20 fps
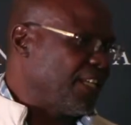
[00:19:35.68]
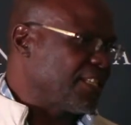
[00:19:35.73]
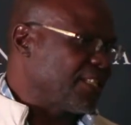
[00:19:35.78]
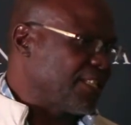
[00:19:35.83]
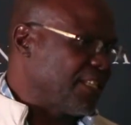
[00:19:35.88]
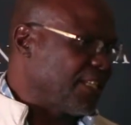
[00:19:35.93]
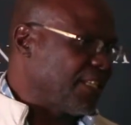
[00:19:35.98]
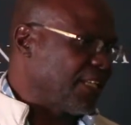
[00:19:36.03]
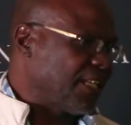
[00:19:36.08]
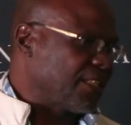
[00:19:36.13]

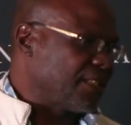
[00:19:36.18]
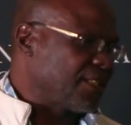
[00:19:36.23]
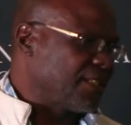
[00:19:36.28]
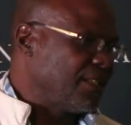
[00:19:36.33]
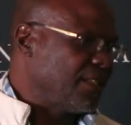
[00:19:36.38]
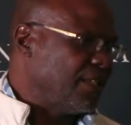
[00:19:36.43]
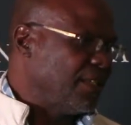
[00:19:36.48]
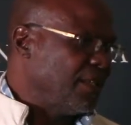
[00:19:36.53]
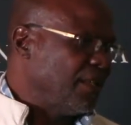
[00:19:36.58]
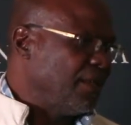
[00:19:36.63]
status,
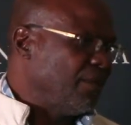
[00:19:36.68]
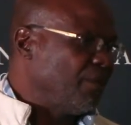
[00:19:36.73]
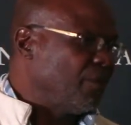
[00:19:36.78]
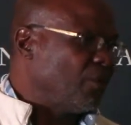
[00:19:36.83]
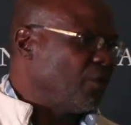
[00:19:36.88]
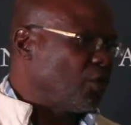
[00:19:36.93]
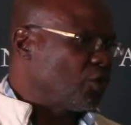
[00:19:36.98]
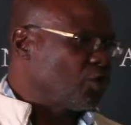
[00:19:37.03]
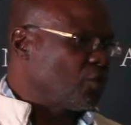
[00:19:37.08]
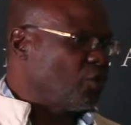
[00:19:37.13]

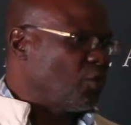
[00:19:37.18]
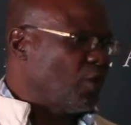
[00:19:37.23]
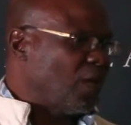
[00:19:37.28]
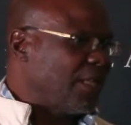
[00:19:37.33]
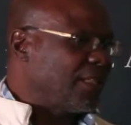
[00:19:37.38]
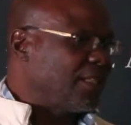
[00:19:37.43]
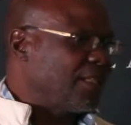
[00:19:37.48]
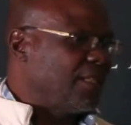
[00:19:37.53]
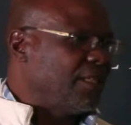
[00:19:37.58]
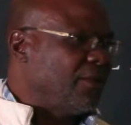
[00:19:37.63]
because
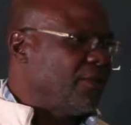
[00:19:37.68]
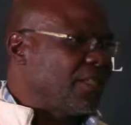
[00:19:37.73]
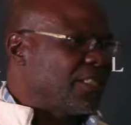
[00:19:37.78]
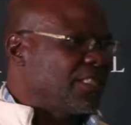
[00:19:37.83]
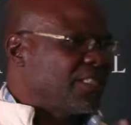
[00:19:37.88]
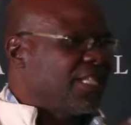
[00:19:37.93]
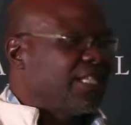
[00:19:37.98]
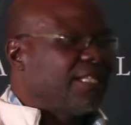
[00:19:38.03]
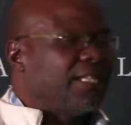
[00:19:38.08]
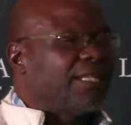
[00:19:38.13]
what he
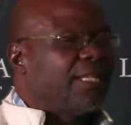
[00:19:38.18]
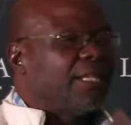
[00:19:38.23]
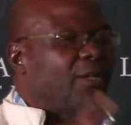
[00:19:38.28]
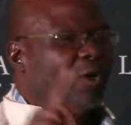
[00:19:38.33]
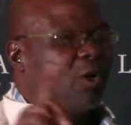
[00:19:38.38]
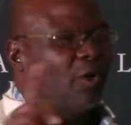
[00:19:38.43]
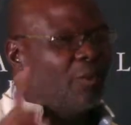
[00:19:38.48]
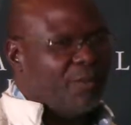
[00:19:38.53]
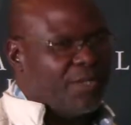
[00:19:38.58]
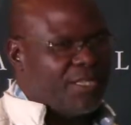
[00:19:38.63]
was telling the
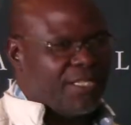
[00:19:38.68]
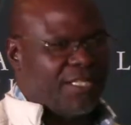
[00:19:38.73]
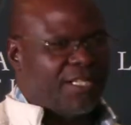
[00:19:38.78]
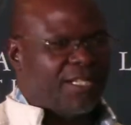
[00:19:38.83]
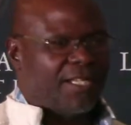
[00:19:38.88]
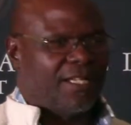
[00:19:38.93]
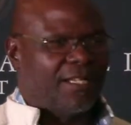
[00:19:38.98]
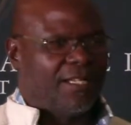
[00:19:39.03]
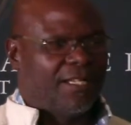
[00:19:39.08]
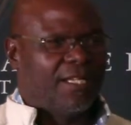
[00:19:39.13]

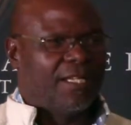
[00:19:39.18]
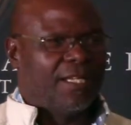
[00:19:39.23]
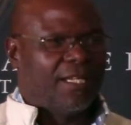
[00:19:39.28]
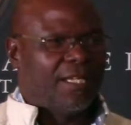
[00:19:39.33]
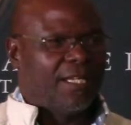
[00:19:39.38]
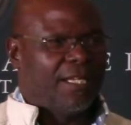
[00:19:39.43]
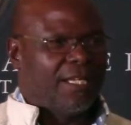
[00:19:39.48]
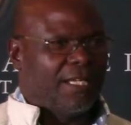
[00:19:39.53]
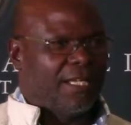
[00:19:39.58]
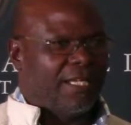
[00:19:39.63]
commissioner,
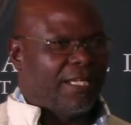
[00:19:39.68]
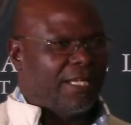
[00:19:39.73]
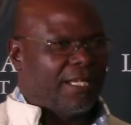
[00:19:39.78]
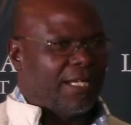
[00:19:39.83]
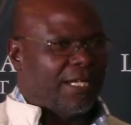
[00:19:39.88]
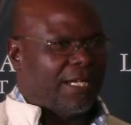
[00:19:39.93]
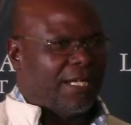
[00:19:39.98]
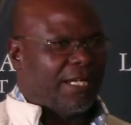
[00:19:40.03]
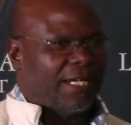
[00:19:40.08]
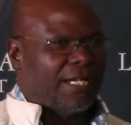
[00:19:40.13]

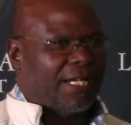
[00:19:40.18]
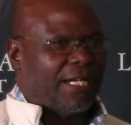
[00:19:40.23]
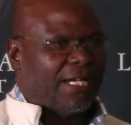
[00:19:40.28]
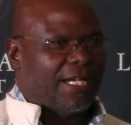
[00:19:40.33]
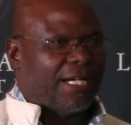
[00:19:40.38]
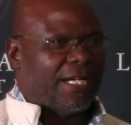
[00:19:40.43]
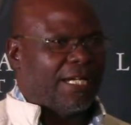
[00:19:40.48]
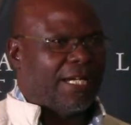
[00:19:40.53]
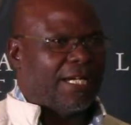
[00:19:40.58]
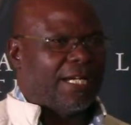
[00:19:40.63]

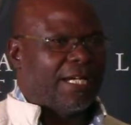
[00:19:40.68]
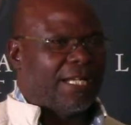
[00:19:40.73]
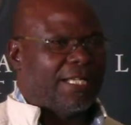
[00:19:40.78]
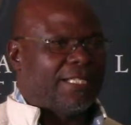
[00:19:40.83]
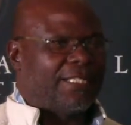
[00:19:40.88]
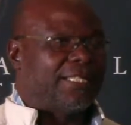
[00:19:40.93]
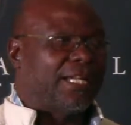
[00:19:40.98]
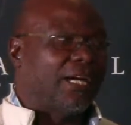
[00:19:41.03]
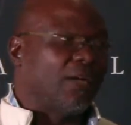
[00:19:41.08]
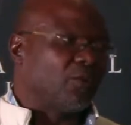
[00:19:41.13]
I
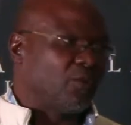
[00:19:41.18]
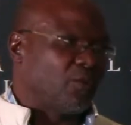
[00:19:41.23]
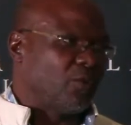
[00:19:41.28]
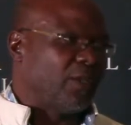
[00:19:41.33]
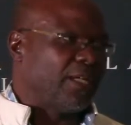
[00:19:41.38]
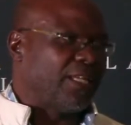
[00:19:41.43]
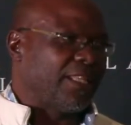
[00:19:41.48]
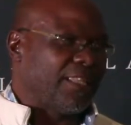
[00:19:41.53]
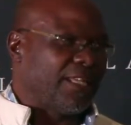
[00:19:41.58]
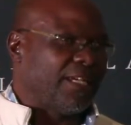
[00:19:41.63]
doubt
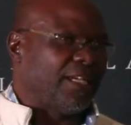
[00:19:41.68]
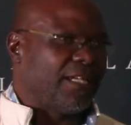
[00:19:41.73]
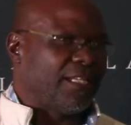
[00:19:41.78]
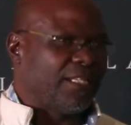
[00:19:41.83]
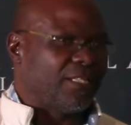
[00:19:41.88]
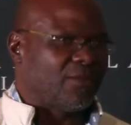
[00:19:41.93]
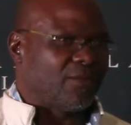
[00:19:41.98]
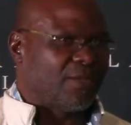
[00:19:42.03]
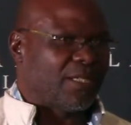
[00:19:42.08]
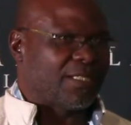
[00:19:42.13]
whether
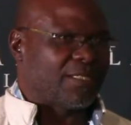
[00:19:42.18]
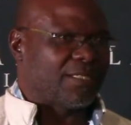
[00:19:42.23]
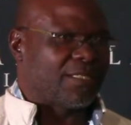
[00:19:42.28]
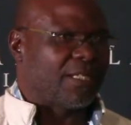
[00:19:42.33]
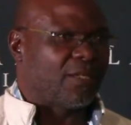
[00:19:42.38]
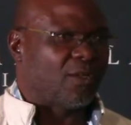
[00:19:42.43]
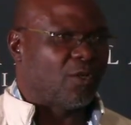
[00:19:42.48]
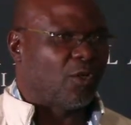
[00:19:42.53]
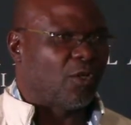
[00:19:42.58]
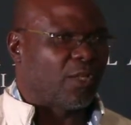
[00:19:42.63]
it was
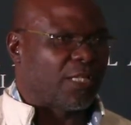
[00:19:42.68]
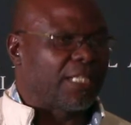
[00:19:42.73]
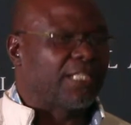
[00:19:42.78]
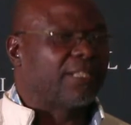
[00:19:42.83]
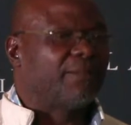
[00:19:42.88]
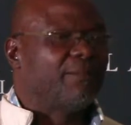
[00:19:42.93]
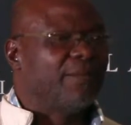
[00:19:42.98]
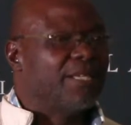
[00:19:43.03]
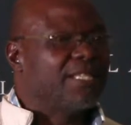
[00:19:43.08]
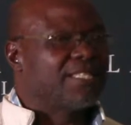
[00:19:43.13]
the
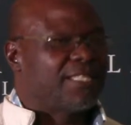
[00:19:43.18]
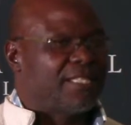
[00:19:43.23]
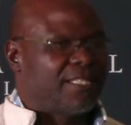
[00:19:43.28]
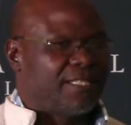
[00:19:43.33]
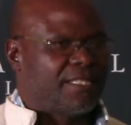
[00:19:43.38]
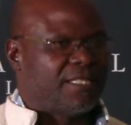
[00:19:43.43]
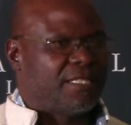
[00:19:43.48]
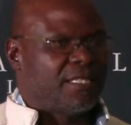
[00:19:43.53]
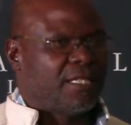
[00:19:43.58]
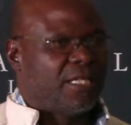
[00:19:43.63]
correct
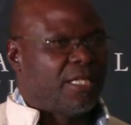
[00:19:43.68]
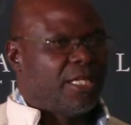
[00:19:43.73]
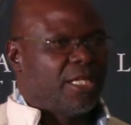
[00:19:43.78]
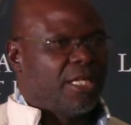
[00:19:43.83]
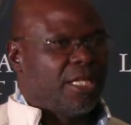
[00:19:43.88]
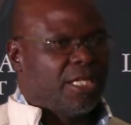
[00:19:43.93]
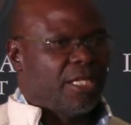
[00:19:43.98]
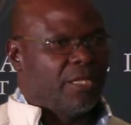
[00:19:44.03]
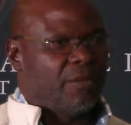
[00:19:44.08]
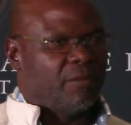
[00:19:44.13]
message.
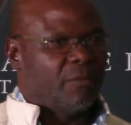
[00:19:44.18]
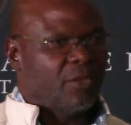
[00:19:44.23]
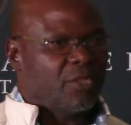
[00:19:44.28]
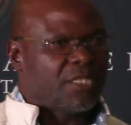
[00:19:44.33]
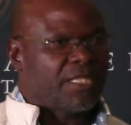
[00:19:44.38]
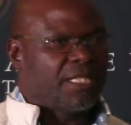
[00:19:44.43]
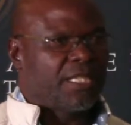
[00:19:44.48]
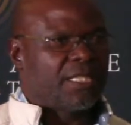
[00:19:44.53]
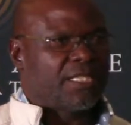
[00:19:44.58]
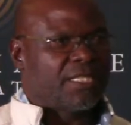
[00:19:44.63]
In
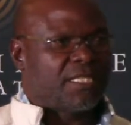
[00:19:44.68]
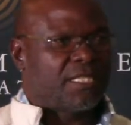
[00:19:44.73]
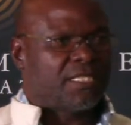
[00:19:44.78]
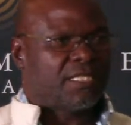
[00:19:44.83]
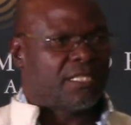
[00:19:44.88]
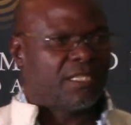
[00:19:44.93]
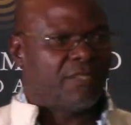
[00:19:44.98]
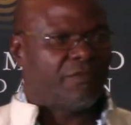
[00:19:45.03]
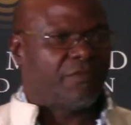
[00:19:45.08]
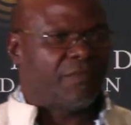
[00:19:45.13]
most
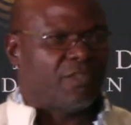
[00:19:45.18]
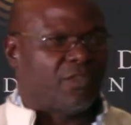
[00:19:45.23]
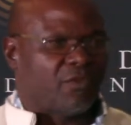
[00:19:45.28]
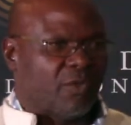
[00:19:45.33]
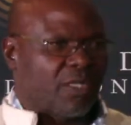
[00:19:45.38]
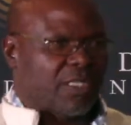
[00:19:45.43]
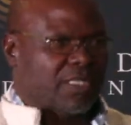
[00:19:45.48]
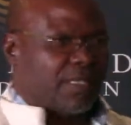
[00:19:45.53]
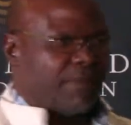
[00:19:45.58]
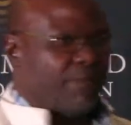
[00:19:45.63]
cases, if it
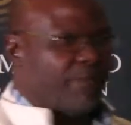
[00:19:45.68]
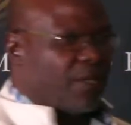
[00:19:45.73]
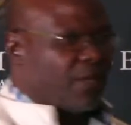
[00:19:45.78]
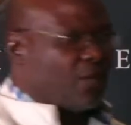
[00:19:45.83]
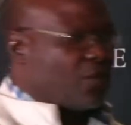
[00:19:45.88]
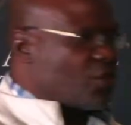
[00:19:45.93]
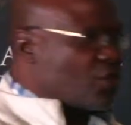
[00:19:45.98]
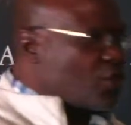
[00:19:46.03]
was about